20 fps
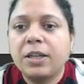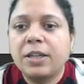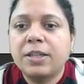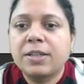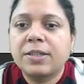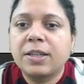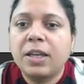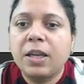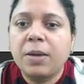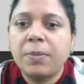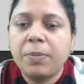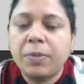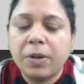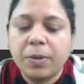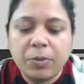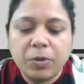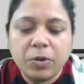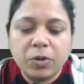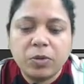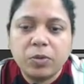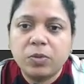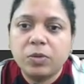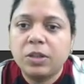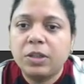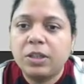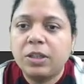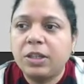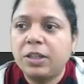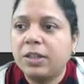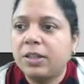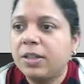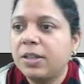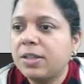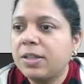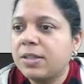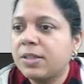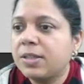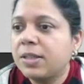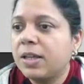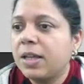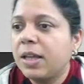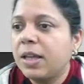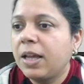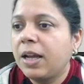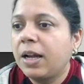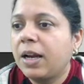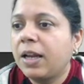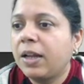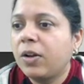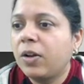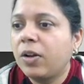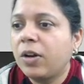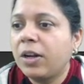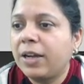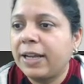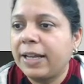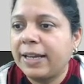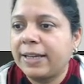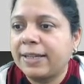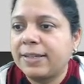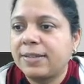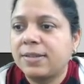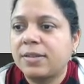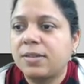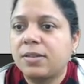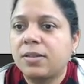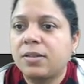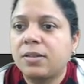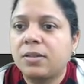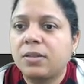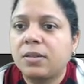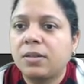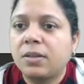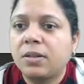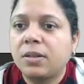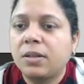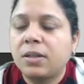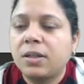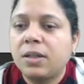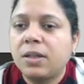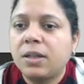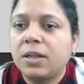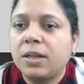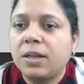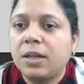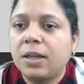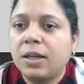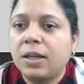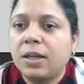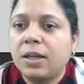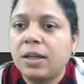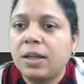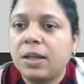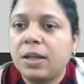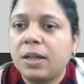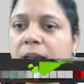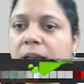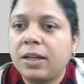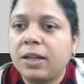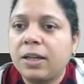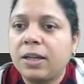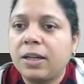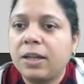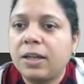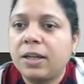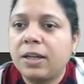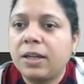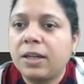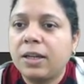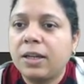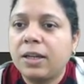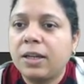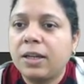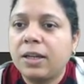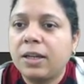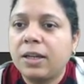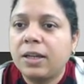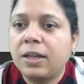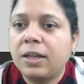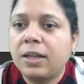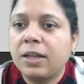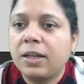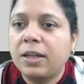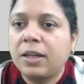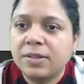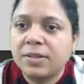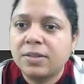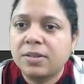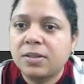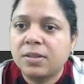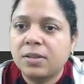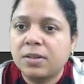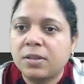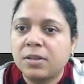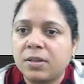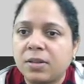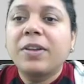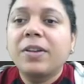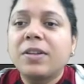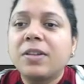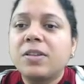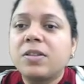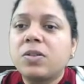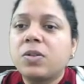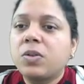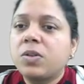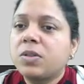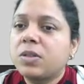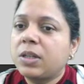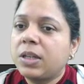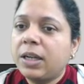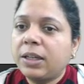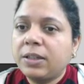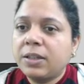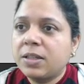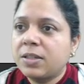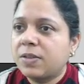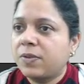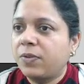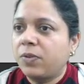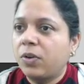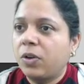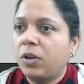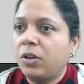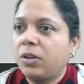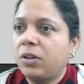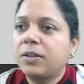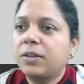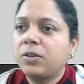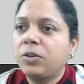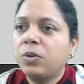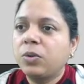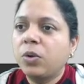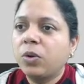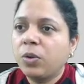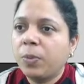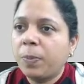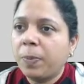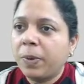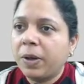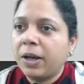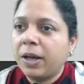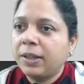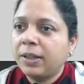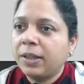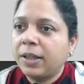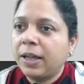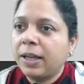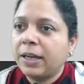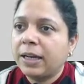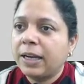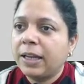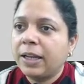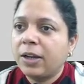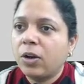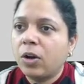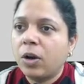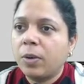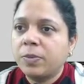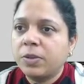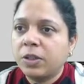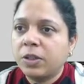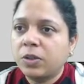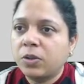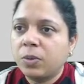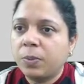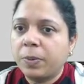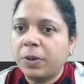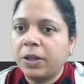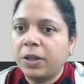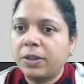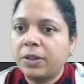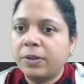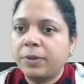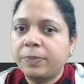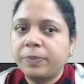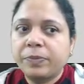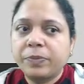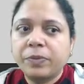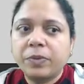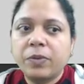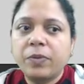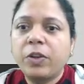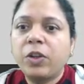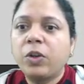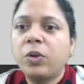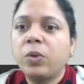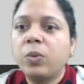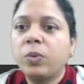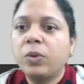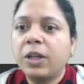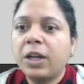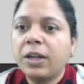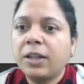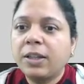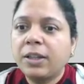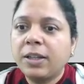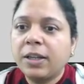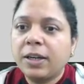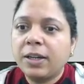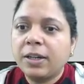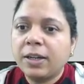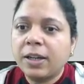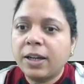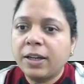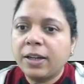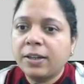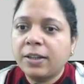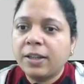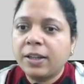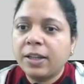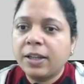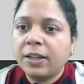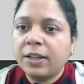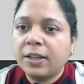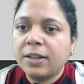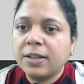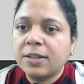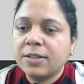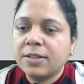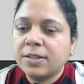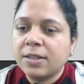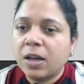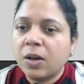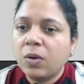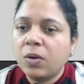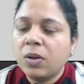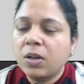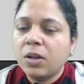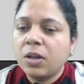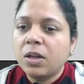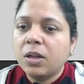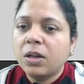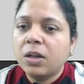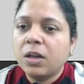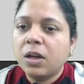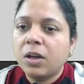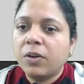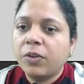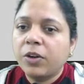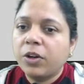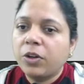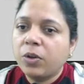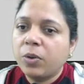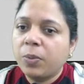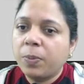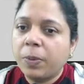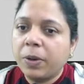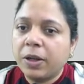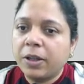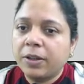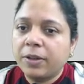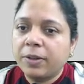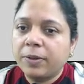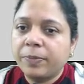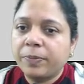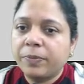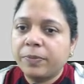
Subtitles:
Inkscape. I'm going to delete this. Click on text and click over here and paste. So you select this font, you go to path and click object to path. When you do that, the entire thing is now converted to path.